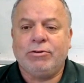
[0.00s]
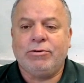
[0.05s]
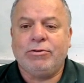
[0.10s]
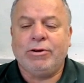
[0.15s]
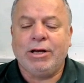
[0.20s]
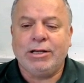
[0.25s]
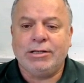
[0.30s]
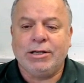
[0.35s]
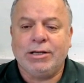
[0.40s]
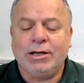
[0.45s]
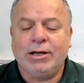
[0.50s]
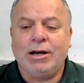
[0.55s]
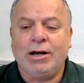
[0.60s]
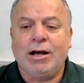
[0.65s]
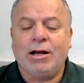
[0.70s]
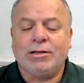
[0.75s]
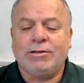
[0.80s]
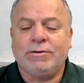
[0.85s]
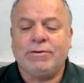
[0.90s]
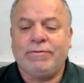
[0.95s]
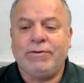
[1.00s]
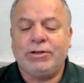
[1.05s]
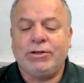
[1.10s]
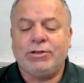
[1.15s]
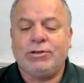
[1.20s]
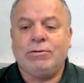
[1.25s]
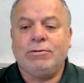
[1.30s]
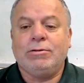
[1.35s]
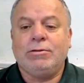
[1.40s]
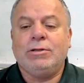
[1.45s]
creating an
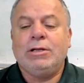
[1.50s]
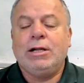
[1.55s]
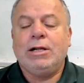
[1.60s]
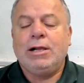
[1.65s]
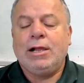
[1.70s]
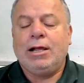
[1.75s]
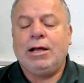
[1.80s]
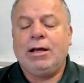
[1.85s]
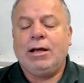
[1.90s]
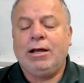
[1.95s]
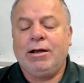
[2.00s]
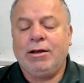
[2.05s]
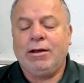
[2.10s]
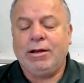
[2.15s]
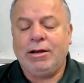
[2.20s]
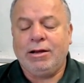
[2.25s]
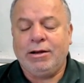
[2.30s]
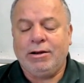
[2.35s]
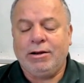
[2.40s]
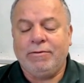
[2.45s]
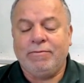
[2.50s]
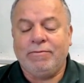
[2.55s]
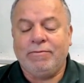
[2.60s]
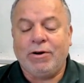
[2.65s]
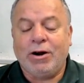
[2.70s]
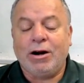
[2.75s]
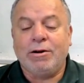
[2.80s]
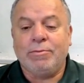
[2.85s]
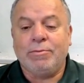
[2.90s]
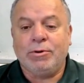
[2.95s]
artificial
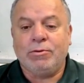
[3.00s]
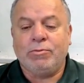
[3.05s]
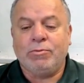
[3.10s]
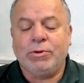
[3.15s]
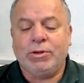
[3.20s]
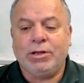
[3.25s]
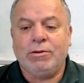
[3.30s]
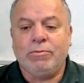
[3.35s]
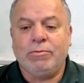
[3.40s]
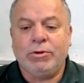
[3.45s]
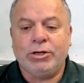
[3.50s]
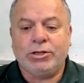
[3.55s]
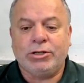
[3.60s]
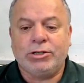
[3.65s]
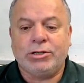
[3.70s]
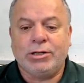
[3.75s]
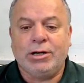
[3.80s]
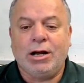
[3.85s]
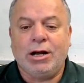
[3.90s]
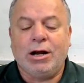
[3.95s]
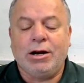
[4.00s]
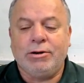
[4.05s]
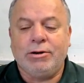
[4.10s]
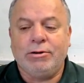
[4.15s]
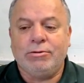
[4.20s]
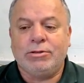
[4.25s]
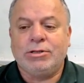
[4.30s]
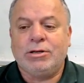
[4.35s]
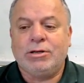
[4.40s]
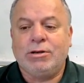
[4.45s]
environment within which
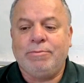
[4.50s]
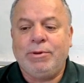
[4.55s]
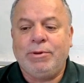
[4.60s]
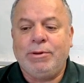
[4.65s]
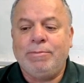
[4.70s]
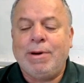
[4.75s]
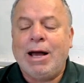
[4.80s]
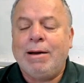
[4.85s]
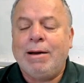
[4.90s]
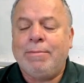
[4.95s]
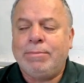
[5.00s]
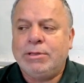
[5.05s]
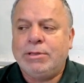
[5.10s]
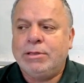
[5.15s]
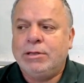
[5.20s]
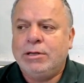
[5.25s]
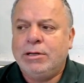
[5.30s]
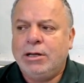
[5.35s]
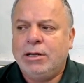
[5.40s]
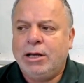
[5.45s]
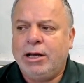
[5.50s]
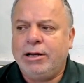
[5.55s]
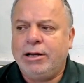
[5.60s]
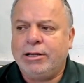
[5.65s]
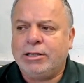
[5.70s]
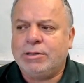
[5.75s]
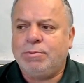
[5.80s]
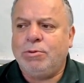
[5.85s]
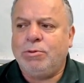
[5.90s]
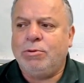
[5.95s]
scenarios can be mapped and
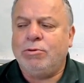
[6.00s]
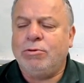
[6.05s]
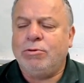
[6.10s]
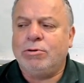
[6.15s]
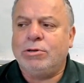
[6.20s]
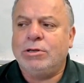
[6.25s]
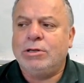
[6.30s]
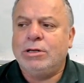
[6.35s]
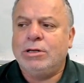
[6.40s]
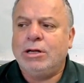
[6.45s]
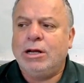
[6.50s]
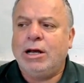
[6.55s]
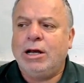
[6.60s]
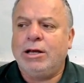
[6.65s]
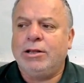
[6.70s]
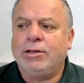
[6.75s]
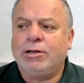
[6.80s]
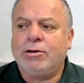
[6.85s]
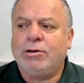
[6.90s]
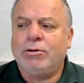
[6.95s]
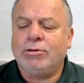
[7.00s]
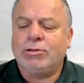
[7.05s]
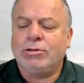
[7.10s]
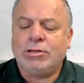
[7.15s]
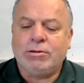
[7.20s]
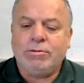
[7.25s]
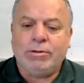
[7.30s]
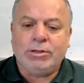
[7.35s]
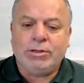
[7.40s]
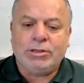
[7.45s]
explored, and the
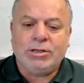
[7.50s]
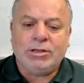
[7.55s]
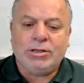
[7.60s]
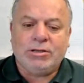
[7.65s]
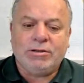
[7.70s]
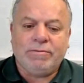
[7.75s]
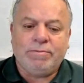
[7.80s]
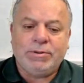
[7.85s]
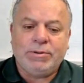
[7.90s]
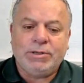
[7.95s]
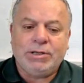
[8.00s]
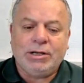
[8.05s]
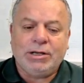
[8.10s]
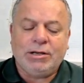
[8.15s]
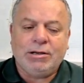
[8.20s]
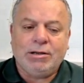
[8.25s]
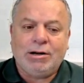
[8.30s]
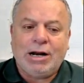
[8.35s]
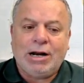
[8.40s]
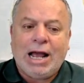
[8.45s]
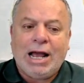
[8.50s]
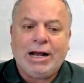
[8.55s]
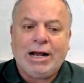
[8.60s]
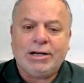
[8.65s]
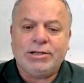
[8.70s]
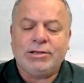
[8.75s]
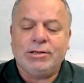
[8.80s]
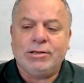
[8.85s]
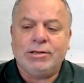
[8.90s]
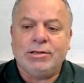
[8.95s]
consequences of particular
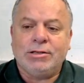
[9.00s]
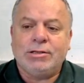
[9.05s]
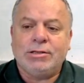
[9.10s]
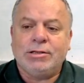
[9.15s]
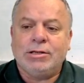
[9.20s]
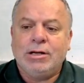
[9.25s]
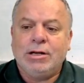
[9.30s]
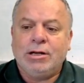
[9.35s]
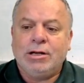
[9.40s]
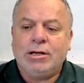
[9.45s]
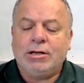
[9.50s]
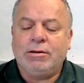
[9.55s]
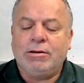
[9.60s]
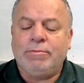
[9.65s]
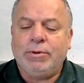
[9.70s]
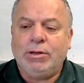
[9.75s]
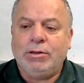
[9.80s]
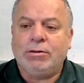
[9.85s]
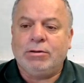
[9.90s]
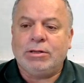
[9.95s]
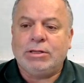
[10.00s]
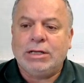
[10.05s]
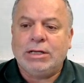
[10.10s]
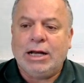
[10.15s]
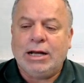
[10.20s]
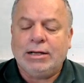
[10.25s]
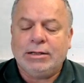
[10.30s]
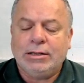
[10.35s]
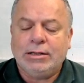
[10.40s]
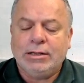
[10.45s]
actions can be looked
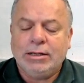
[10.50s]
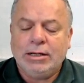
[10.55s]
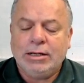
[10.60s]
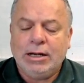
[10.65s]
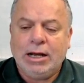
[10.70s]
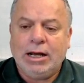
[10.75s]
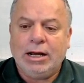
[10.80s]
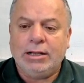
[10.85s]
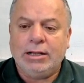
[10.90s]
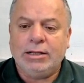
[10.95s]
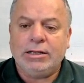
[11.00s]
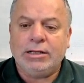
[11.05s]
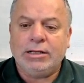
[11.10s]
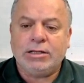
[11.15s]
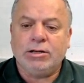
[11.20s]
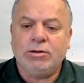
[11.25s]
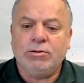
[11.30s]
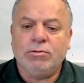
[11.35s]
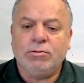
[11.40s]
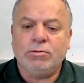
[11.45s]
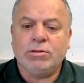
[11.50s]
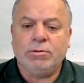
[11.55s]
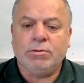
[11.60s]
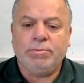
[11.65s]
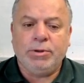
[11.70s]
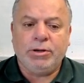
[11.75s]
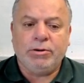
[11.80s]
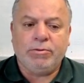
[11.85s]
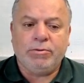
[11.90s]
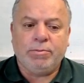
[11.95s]
at. And this can
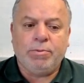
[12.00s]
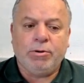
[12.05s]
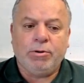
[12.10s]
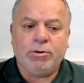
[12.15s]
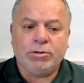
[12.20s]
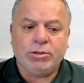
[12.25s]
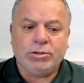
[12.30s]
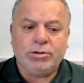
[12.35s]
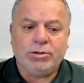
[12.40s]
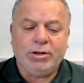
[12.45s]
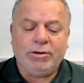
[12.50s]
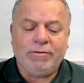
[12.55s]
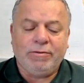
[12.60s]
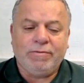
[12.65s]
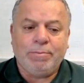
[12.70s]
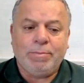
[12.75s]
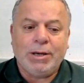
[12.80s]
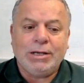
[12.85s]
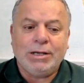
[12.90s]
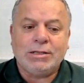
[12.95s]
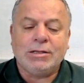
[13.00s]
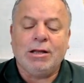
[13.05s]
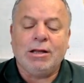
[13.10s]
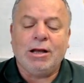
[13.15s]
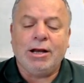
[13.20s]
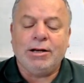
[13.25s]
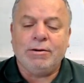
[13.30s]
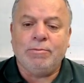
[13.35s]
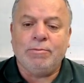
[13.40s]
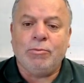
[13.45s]
also be a repository for
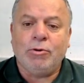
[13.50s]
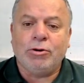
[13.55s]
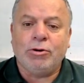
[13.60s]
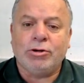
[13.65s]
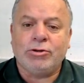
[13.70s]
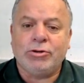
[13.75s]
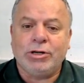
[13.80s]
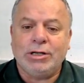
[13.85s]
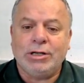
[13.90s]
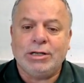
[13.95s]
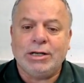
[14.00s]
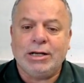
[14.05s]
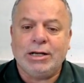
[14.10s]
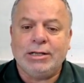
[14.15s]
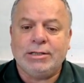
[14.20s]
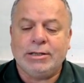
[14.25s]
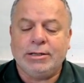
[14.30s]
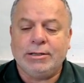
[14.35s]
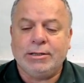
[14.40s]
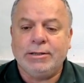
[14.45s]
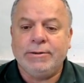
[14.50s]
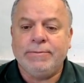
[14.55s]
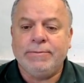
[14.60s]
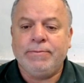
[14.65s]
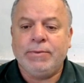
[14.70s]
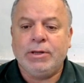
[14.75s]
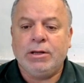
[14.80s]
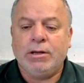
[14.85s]
baseline and monitoring data,